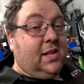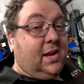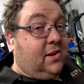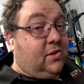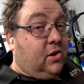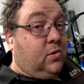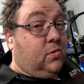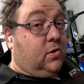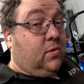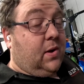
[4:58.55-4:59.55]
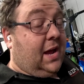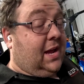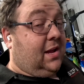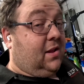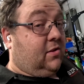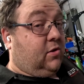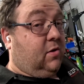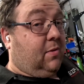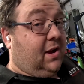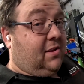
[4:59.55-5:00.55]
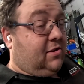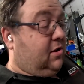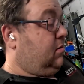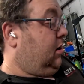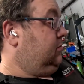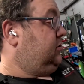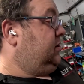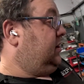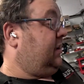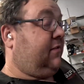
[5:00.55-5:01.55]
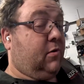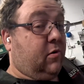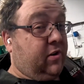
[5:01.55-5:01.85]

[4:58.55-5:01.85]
They do a 2x2 option if you're